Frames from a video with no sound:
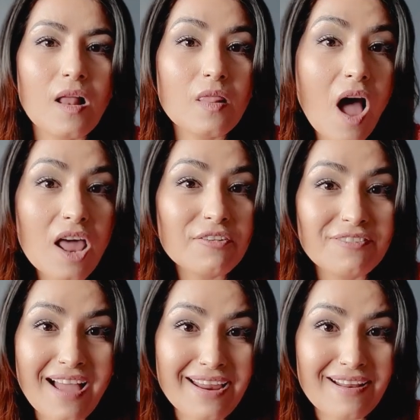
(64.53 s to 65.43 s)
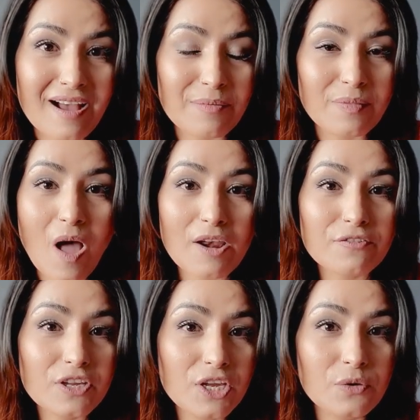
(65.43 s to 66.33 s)
a lot of lineup, a lot
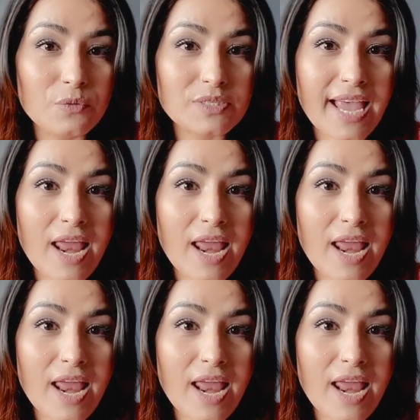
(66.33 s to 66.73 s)
of queues,